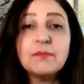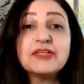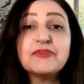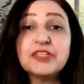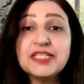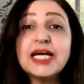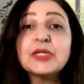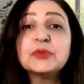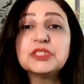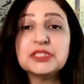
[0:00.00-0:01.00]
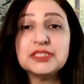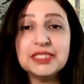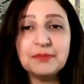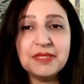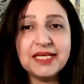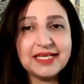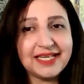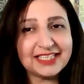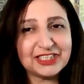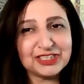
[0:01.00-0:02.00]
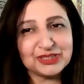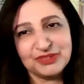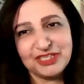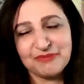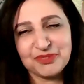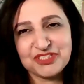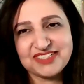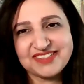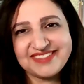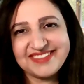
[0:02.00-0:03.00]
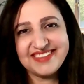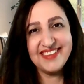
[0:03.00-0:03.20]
but without deeply connecting to their emotions.